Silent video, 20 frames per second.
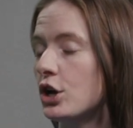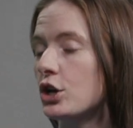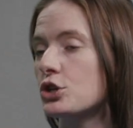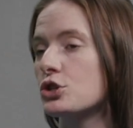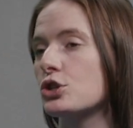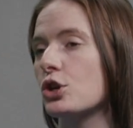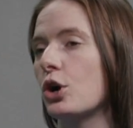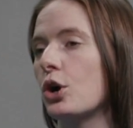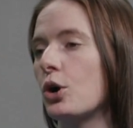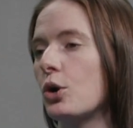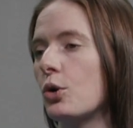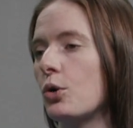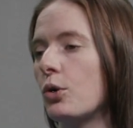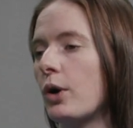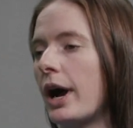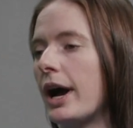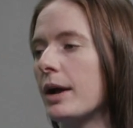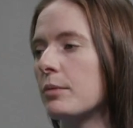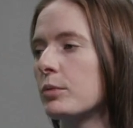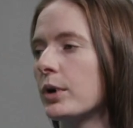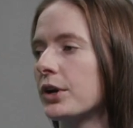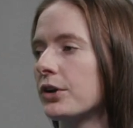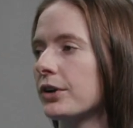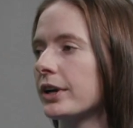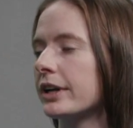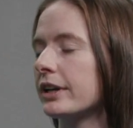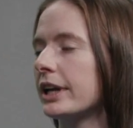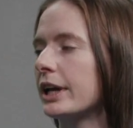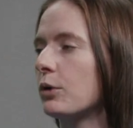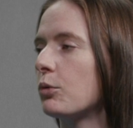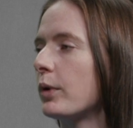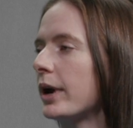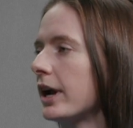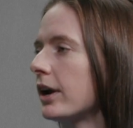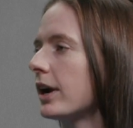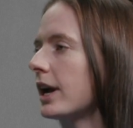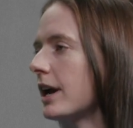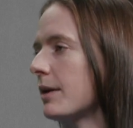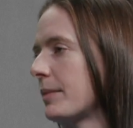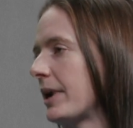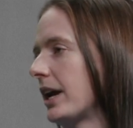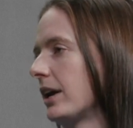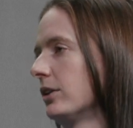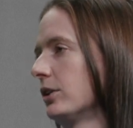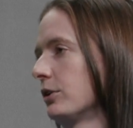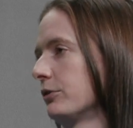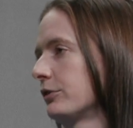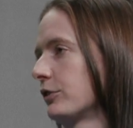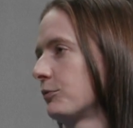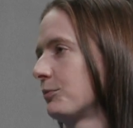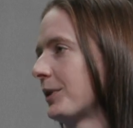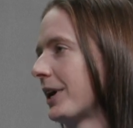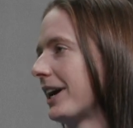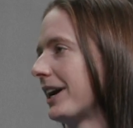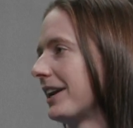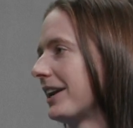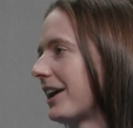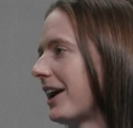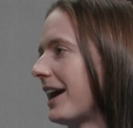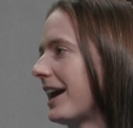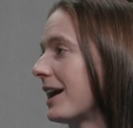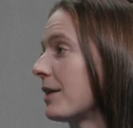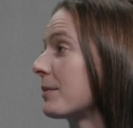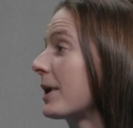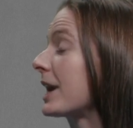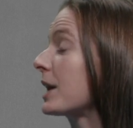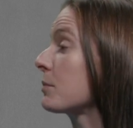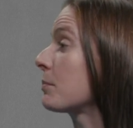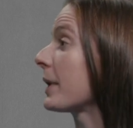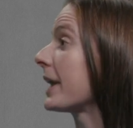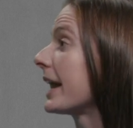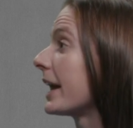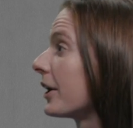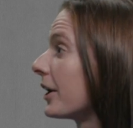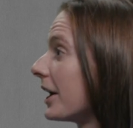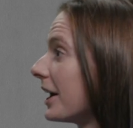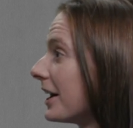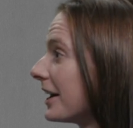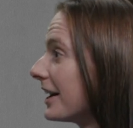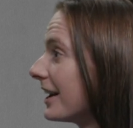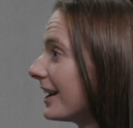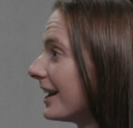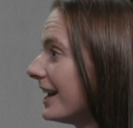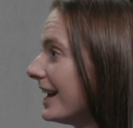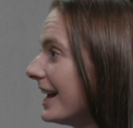So I'm wondering, like, where am I a loaf of bread? Am I in Panera?